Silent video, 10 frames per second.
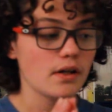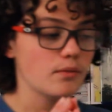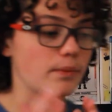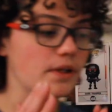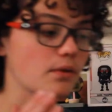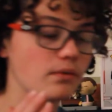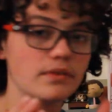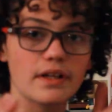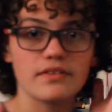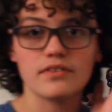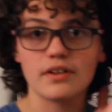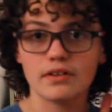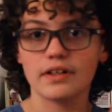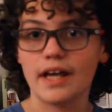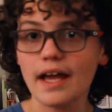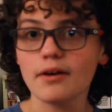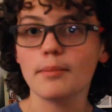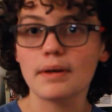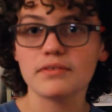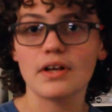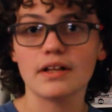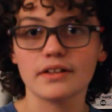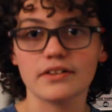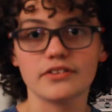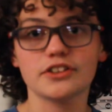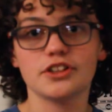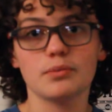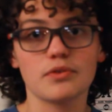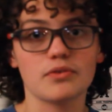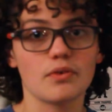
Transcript: we don't necessarily care about Sally, because she was